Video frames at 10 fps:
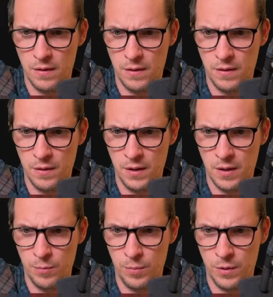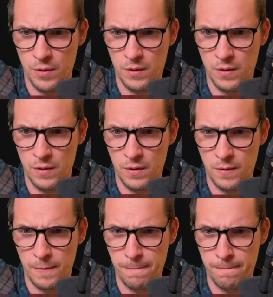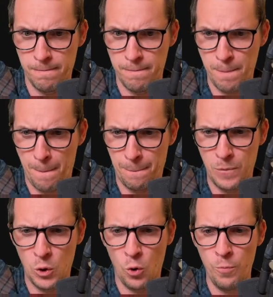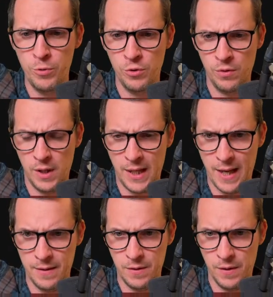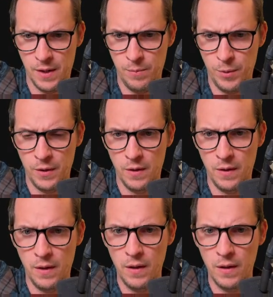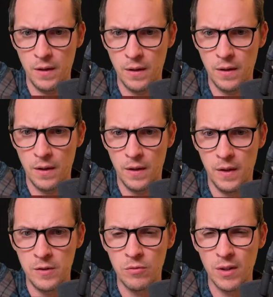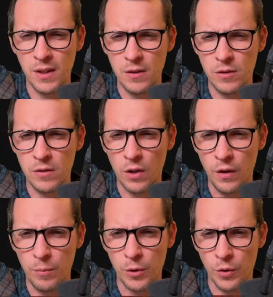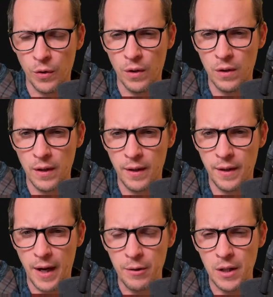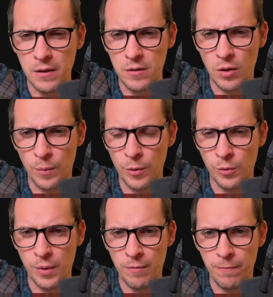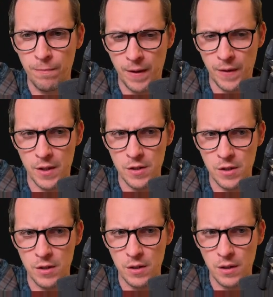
On output. Optionally cancel it, but it's running a terminal. How can a terminal be finished?